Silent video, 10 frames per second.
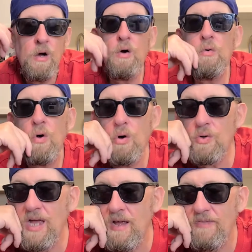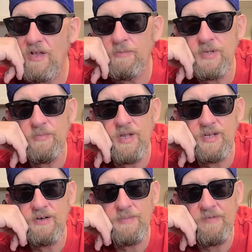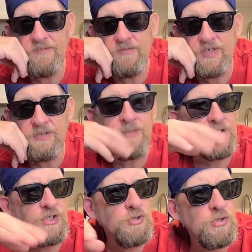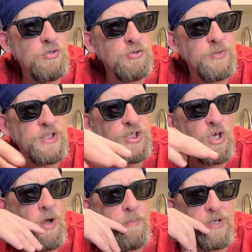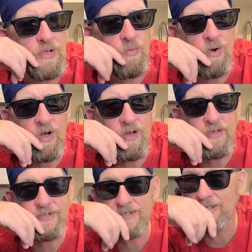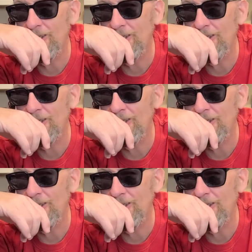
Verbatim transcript: oh, okay, that'll be ready in about 15 minutes. You can go do any shopping you want. And it's